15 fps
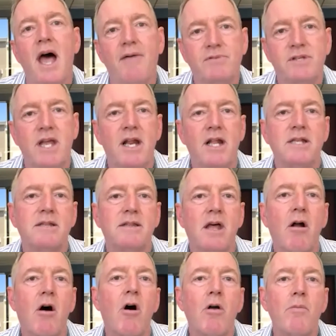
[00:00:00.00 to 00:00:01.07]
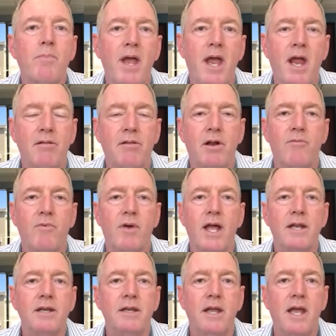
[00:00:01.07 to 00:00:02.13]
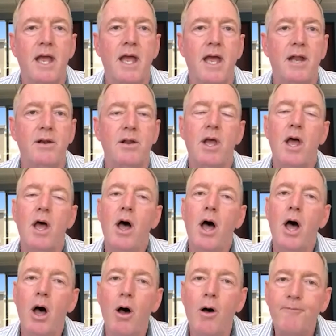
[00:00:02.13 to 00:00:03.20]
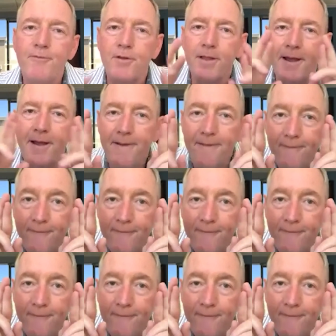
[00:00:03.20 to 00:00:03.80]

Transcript: have tenants that are paying their rent and hopefully